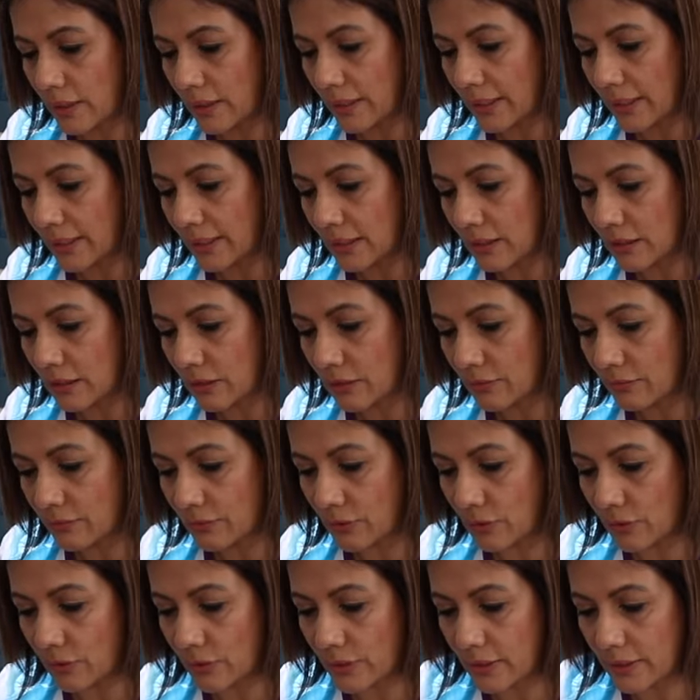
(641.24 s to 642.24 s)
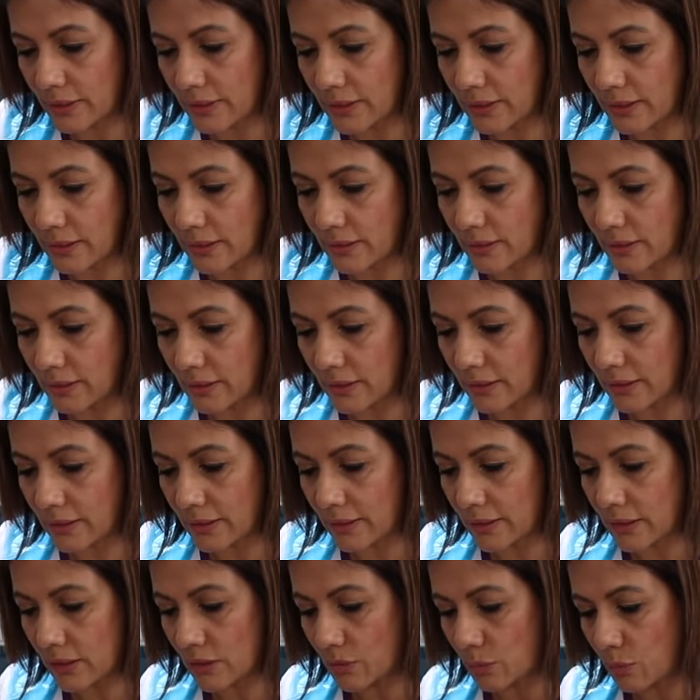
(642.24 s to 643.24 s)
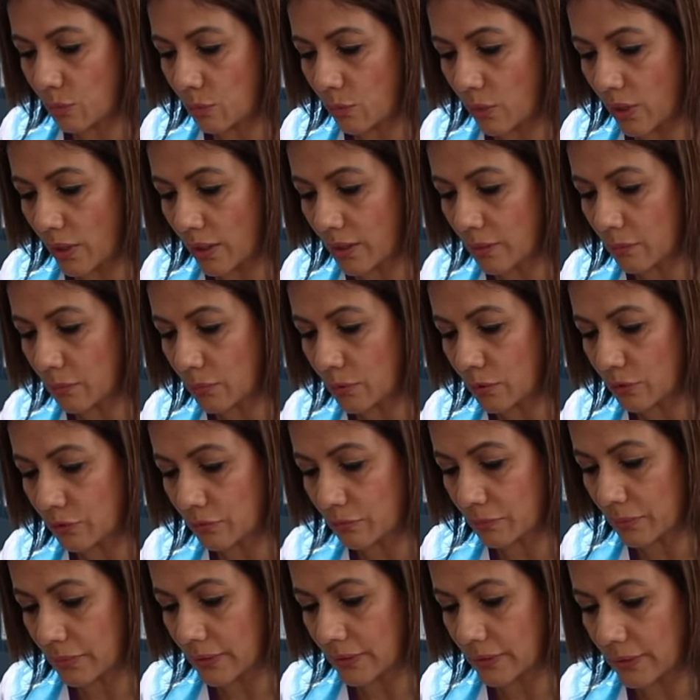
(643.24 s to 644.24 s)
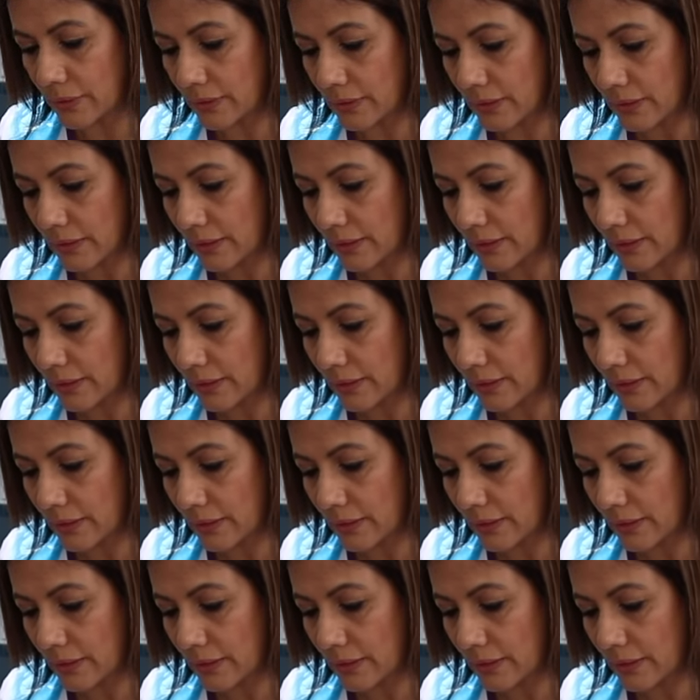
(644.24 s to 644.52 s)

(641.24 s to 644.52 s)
one hand following the other and it's one movement